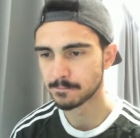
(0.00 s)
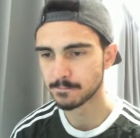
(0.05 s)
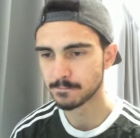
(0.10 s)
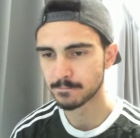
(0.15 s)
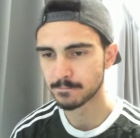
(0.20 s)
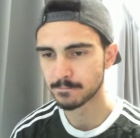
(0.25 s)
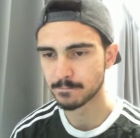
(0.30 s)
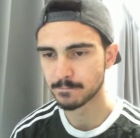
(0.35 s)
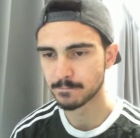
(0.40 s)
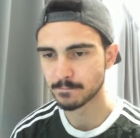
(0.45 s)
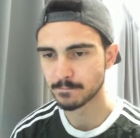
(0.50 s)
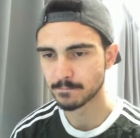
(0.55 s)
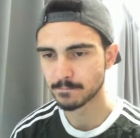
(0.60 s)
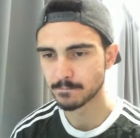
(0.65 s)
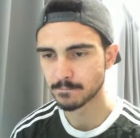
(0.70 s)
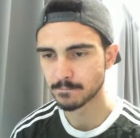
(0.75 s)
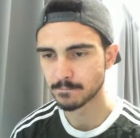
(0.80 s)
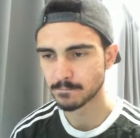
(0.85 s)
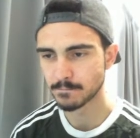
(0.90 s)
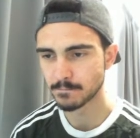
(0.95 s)

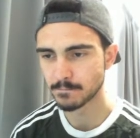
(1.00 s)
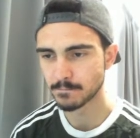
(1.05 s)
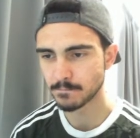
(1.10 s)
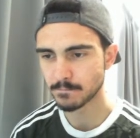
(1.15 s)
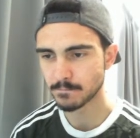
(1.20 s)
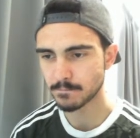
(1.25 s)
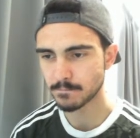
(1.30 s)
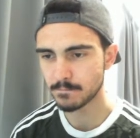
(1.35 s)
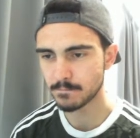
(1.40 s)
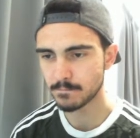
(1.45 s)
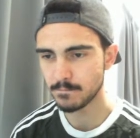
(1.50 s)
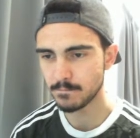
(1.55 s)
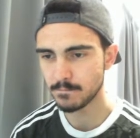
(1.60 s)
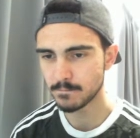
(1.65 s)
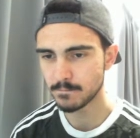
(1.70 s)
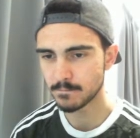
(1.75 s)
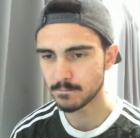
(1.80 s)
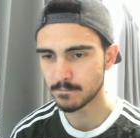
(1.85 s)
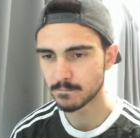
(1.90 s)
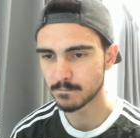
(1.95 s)

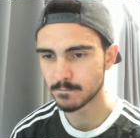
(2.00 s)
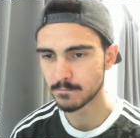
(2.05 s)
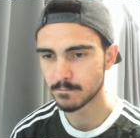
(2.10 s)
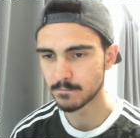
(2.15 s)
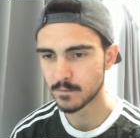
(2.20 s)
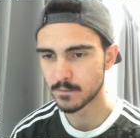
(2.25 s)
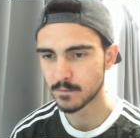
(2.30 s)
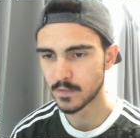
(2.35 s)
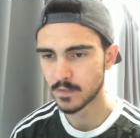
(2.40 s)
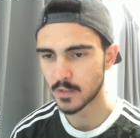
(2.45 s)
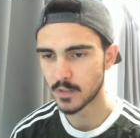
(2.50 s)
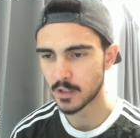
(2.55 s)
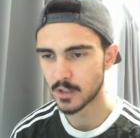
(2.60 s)
(no one is talking)